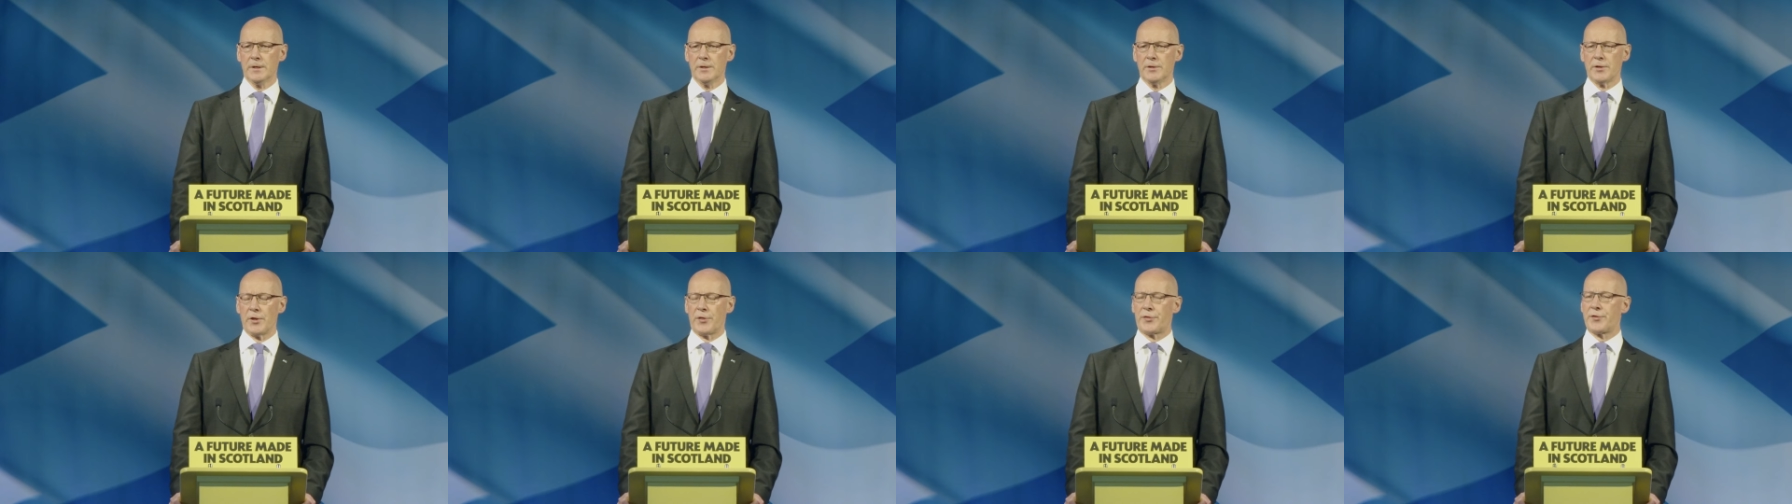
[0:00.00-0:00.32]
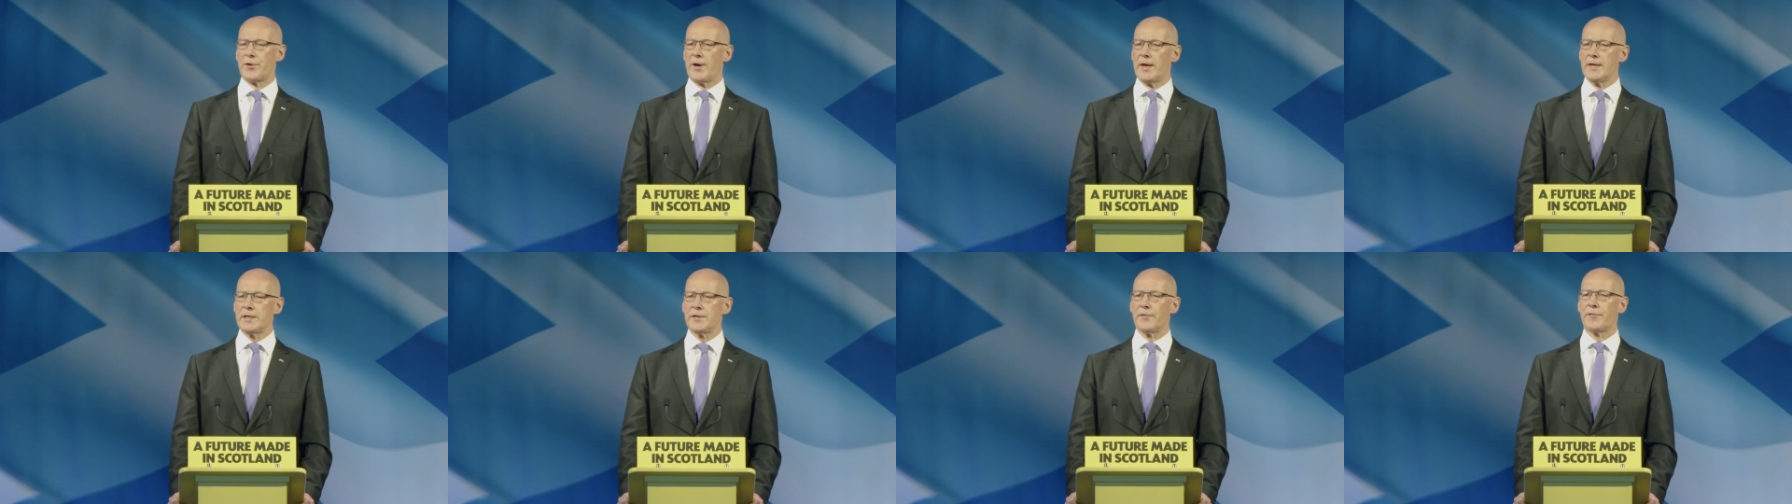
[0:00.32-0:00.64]
The
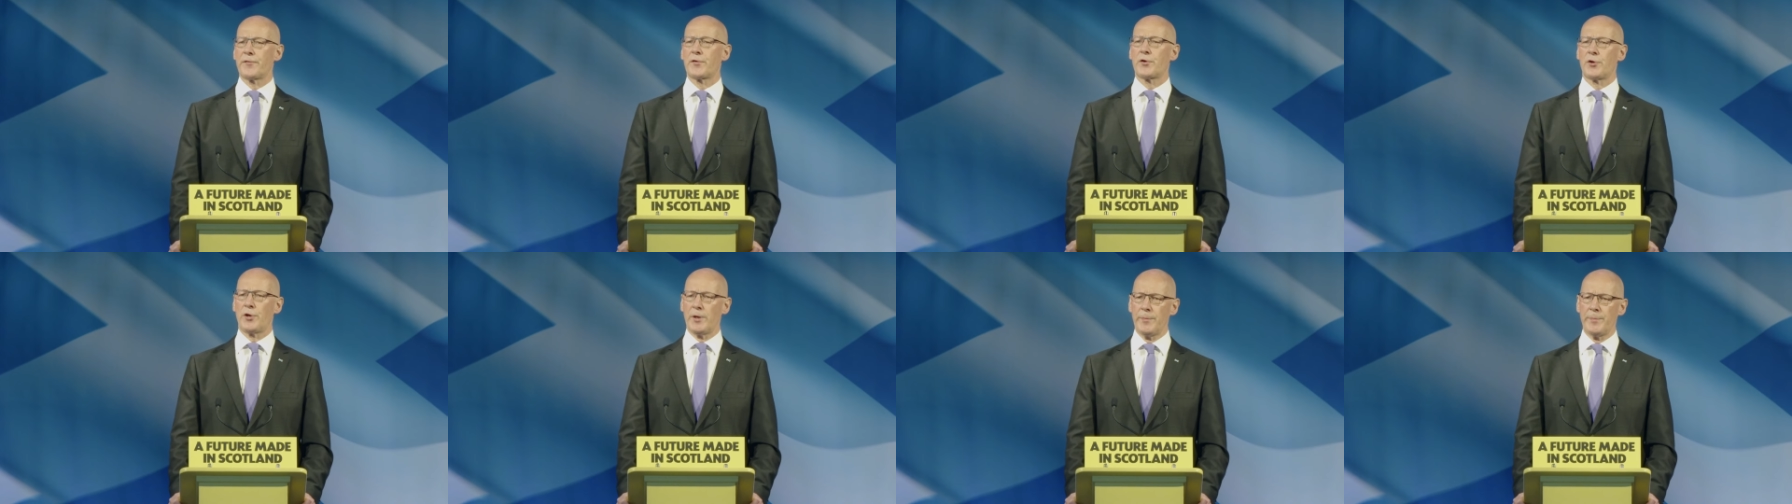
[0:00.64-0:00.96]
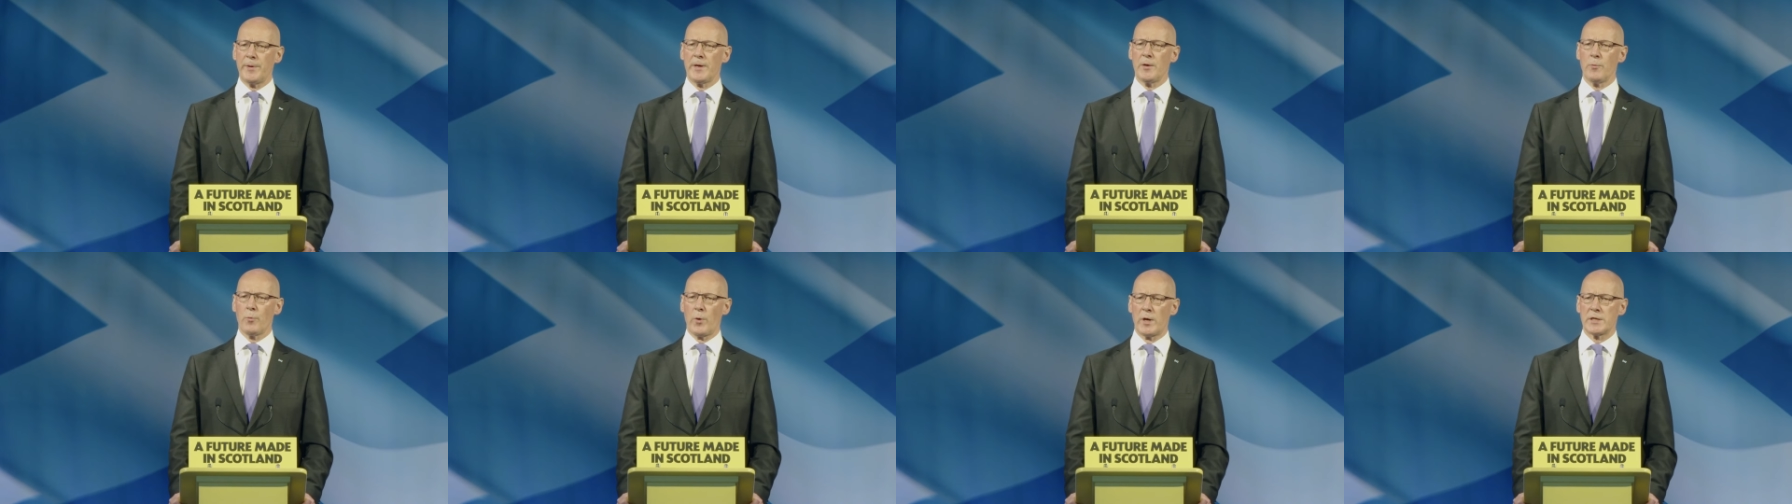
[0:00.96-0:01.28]
threat of
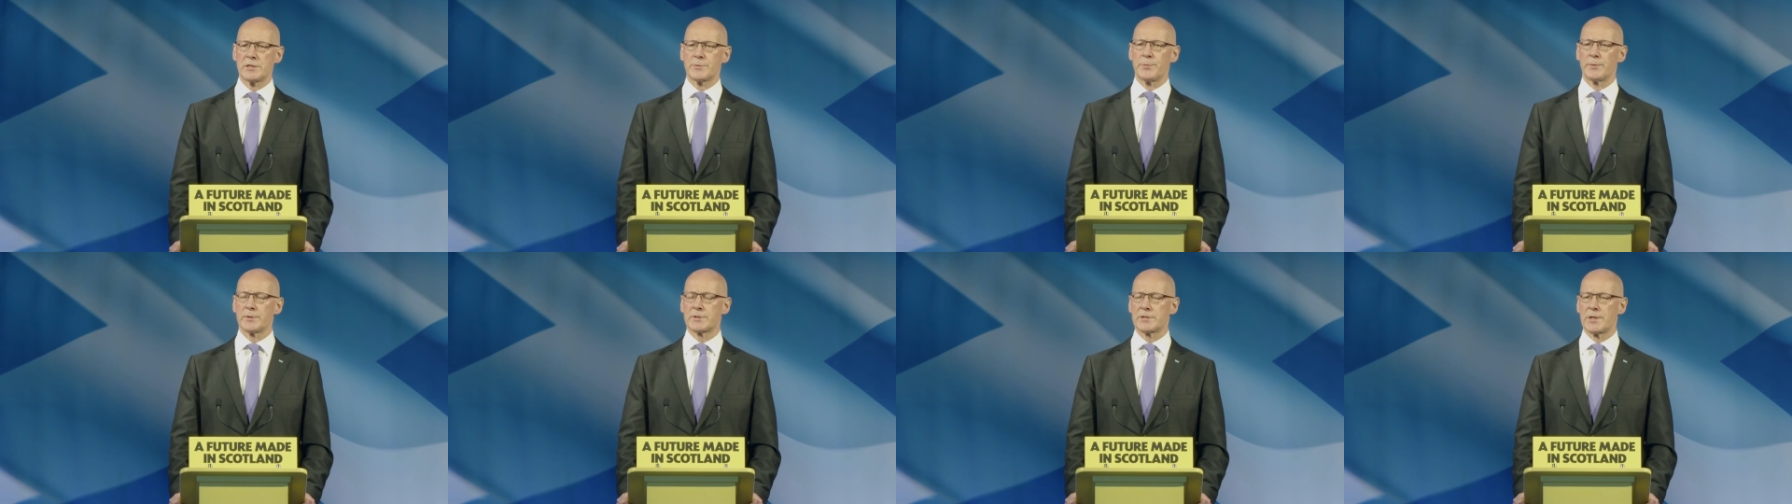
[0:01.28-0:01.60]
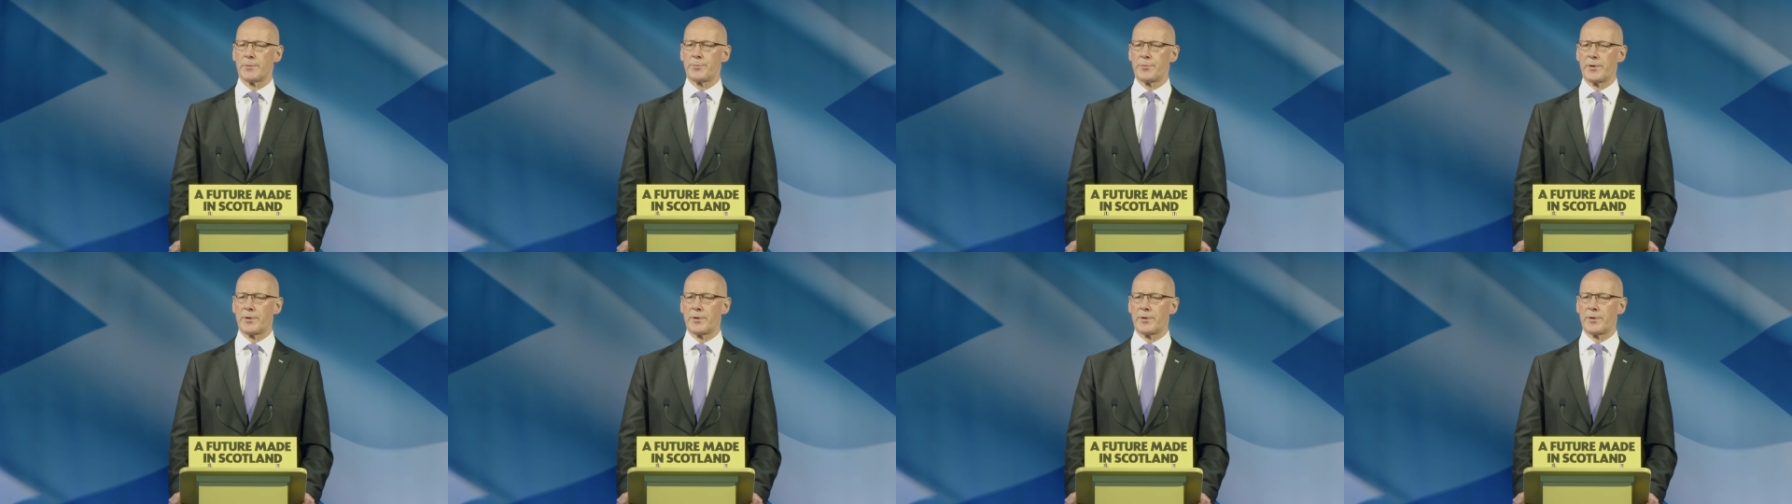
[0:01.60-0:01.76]
creeping Westminster